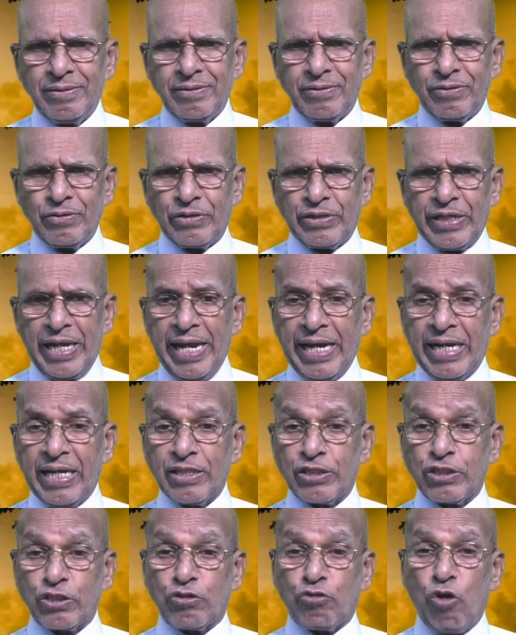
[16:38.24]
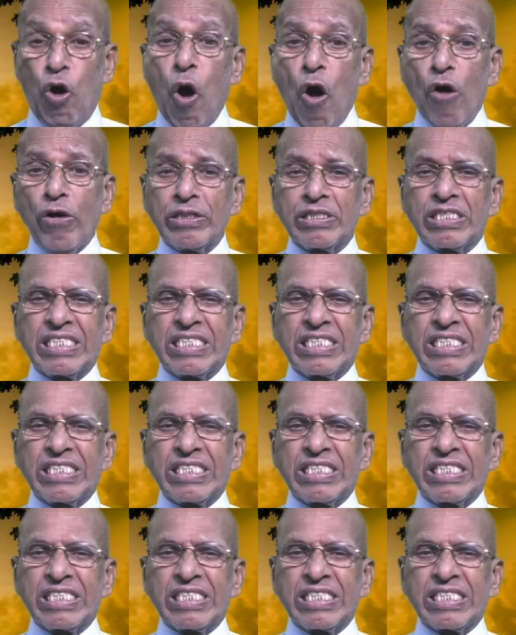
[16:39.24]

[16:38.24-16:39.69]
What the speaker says: to take a strong